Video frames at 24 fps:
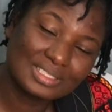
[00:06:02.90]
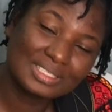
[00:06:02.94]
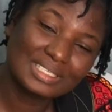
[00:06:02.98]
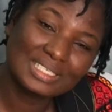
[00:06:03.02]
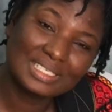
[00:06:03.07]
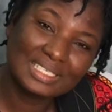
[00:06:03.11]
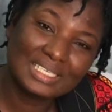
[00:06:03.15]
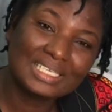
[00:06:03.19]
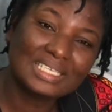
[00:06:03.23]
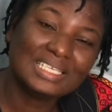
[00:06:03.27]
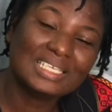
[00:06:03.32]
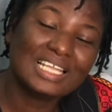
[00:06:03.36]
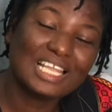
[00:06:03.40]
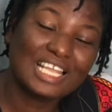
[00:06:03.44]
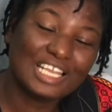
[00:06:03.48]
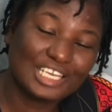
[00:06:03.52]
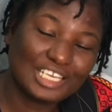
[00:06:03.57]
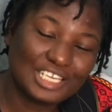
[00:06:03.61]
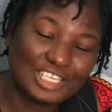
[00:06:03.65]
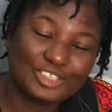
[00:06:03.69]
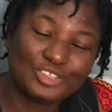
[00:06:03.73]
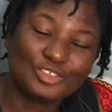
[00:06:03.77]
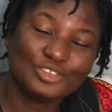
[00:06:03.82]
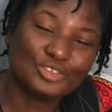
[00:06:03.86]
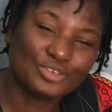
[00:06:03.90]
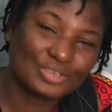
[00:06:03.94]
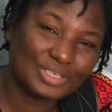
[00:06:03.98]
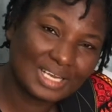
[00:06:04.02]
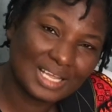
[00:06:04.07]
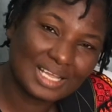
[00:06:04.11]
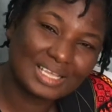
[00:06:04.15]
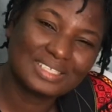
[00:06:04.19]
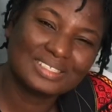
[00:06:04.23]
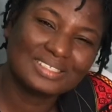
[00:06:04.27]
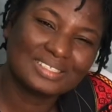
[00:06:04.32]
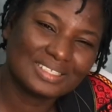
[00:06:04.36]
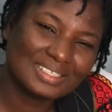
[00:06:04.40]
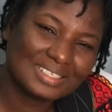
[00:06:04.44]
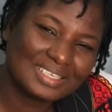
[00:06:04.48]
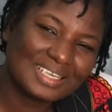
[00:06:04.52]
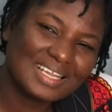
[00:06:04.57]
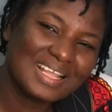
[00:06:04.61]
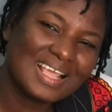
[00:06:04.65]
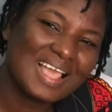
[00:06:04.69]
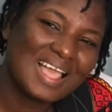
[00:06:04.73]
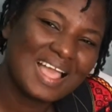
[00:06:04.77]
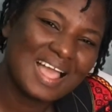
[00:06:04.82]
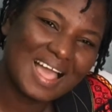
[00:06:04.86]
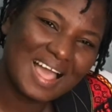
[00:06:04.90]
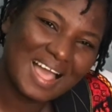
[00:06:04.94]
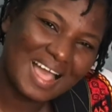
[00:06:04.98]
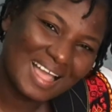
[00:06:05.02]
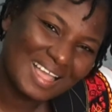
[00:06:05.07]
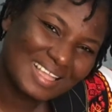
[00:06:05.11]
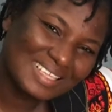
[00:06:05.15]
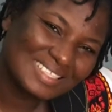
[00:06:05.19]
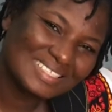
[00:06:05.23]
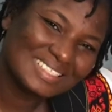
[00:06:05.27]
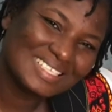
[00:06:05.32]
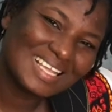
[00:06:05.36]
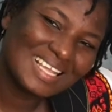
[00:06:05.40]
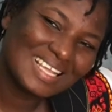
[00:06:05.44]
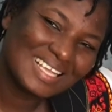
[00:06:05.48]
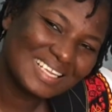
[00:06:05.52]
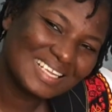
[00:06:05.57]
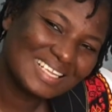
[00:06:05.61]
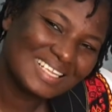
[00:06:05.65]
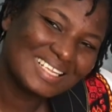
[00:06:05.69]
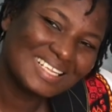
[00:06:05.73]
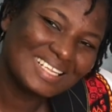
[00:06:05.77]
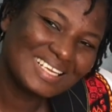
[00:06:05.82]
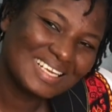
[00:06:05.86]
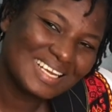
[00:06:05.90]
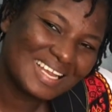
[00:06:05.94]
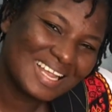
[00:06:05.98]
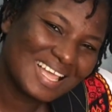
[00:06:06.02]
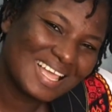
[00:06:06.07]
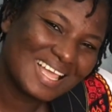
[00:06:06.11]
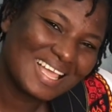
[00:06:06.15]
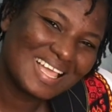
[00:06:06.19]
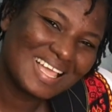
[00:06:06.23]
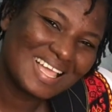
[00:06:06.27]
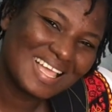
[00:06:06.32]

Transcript: need any introduction? Angelina,